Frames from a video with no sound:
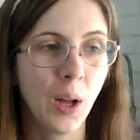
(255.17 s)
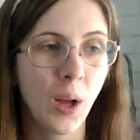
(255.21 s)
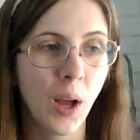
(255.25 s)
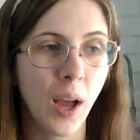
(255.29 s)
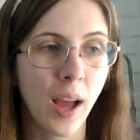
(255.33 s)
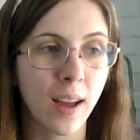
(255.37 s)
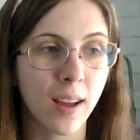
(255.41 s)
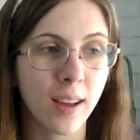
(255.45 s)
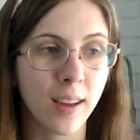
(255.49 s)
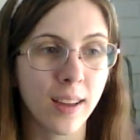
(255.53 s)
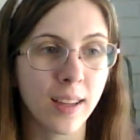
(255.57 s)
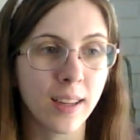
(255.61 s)

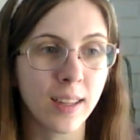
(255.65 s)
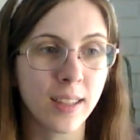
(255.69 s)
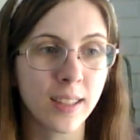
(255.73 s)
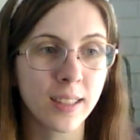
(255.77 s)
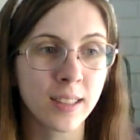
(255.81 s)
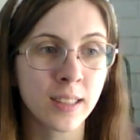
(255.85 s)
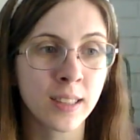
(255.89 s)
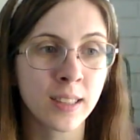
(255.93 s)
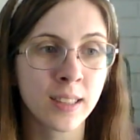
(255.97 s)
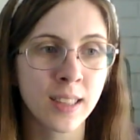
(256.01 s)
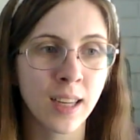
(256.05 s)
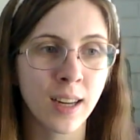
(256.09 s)
And
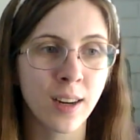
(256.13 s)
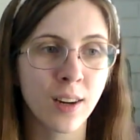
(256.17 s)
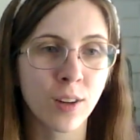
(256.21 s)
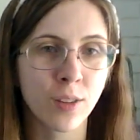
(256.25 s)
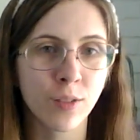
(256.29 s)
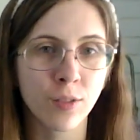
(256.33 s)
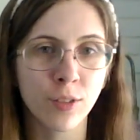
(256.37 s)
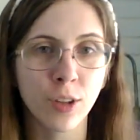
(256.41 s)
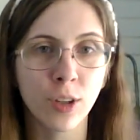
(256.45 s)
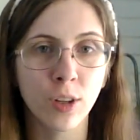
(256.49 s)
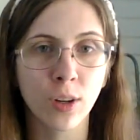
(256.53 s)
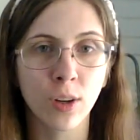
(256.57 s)
instead
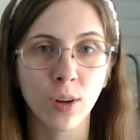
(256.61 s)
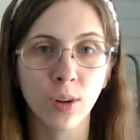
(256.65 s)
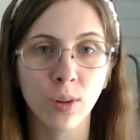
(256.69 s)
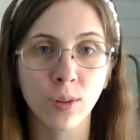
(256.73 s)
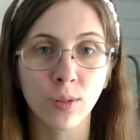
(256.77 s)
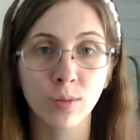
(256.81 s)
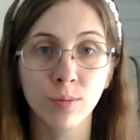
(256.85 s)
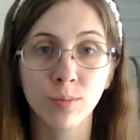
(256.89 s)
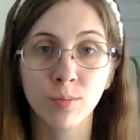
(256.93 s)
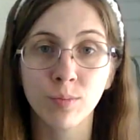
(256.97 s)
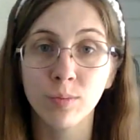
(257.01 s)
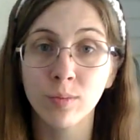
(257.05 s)
of, you
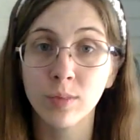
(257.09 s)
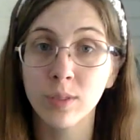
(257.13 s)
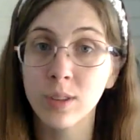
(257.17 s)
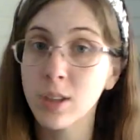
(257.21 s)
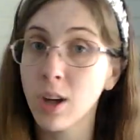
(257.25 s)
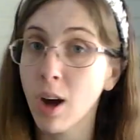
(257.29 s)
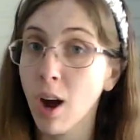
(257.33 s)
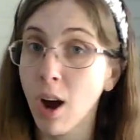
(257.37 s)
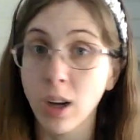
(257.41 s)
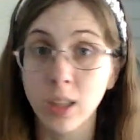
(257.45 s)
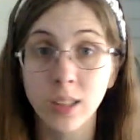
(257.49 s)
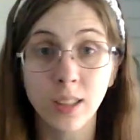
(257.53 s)
know,
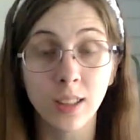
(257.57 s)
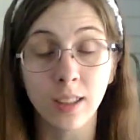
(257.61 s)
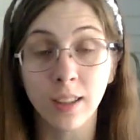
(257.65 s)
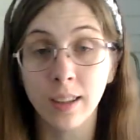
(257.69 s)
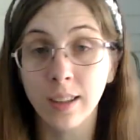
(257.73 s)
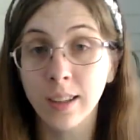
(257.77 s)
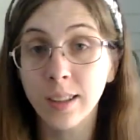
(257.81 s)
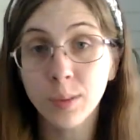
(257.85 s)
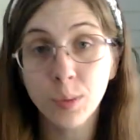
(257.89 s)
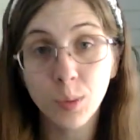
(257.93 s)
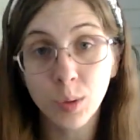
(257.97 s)
tossing it,